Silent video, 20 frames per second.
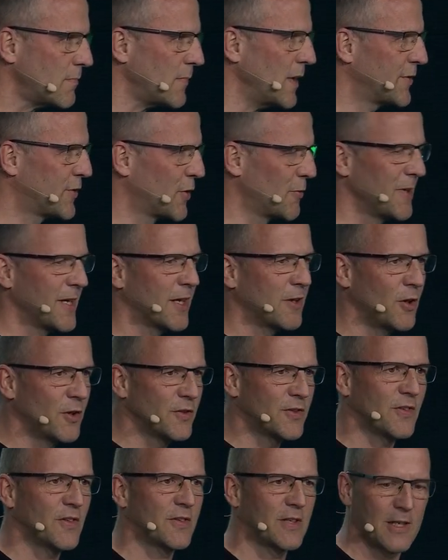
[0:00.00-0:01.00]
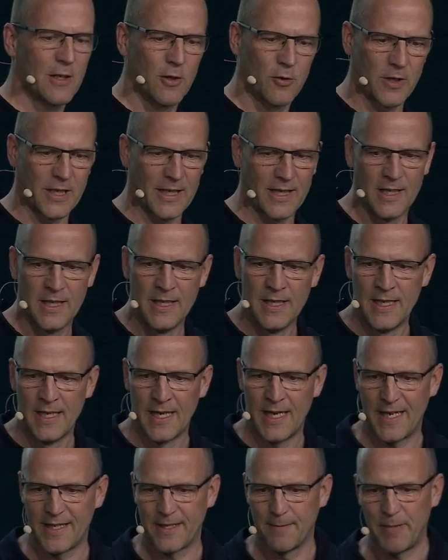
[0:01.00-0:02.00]
So we are constantly looking
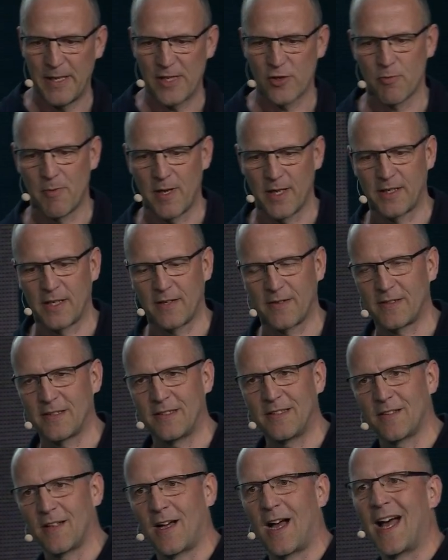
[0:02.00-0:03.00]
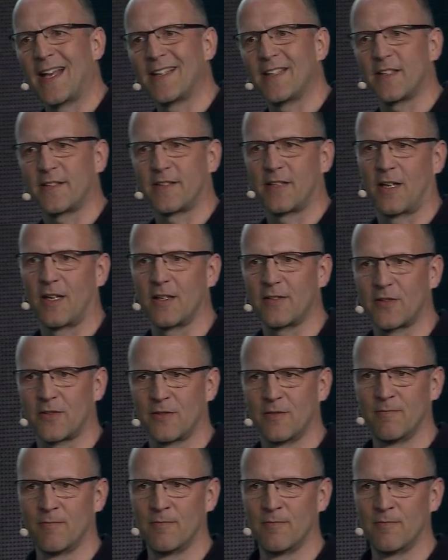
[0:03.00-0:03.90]
at the benchmark test. These are 100 tasks